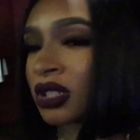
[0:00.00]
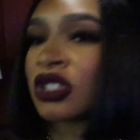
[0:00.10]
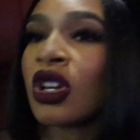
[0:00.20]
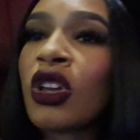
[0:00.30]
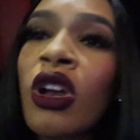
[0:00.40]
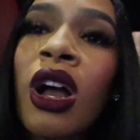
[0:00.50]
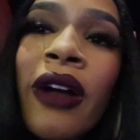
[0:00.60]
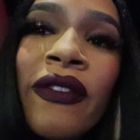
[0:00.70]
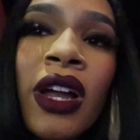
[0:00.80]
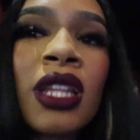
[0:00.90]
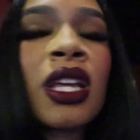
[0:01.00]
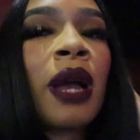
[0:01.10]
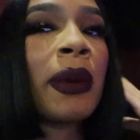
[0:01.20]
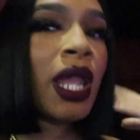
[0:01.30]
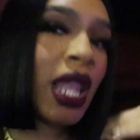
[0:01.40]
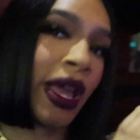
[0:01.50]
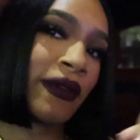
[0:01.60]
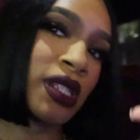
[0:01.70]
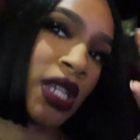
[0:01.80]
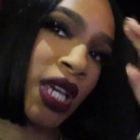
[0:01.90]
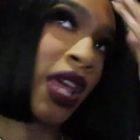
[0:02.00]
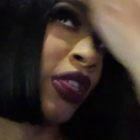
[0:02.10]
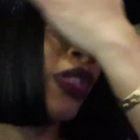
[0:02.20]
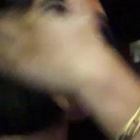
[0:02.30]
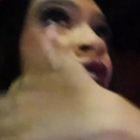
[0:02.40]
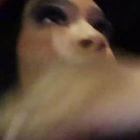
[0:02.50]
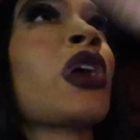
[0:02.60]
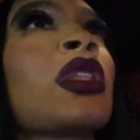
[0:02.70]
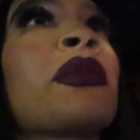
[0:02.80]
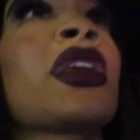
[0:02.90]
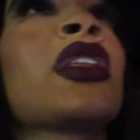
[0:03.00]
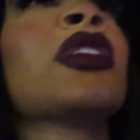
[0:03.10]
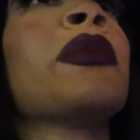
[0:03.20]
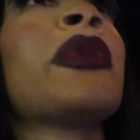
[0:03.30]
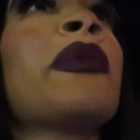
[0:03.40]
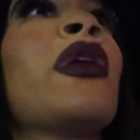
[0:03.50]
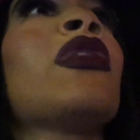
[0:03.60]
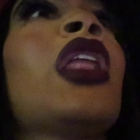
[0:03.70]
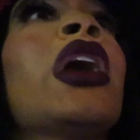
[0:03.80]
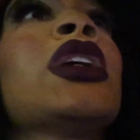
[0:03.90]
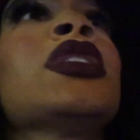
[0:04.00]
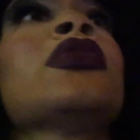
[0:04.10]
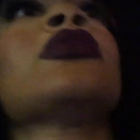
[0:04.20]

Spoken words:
So y'all, I finally got my life together. Wait, let me get a little bit more light.